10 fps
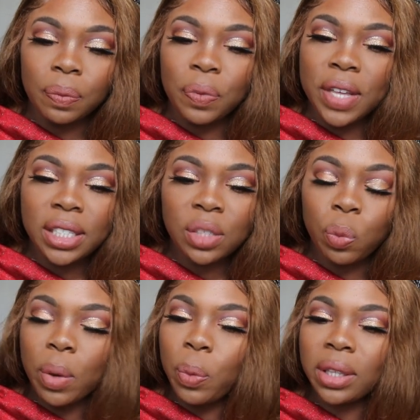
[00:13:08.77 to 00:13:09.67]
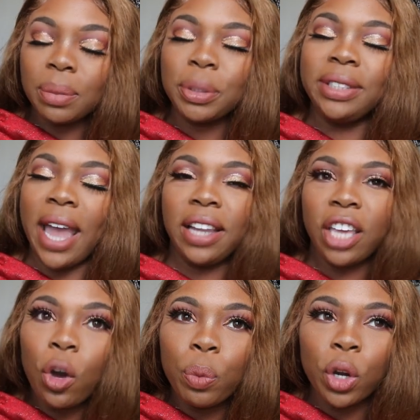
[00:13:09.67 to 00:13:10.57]
what
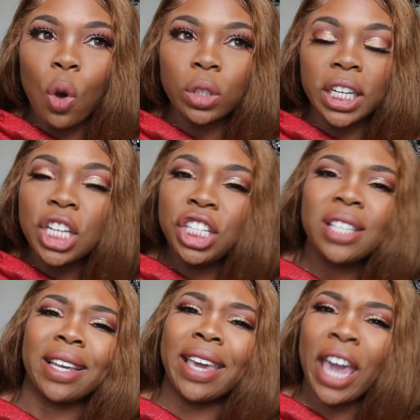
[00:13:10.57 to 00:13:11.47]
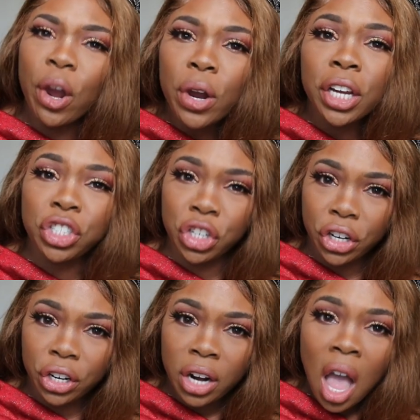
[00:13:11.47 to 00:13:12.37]
Danielle Bregoli, she's a
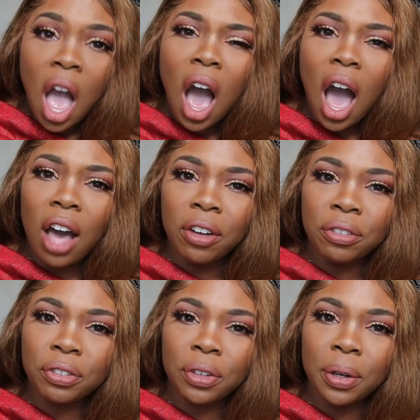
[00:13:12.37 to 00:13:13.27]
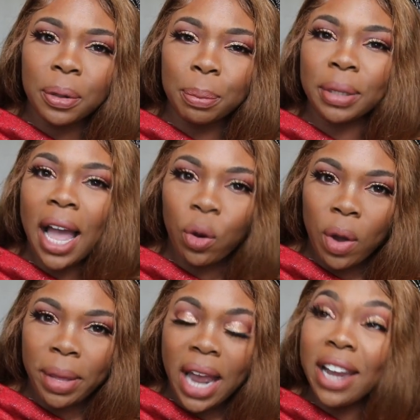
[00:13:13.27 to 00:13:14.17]
caricature of black
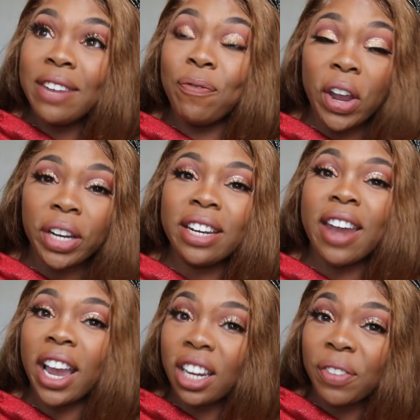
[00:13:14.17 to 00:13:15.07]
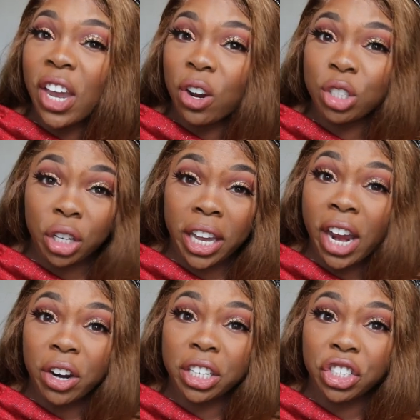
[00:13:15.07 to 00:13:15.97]
women, and very negative
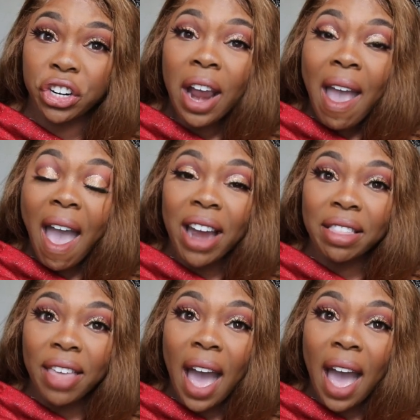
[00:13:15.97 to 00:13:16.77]
caricature at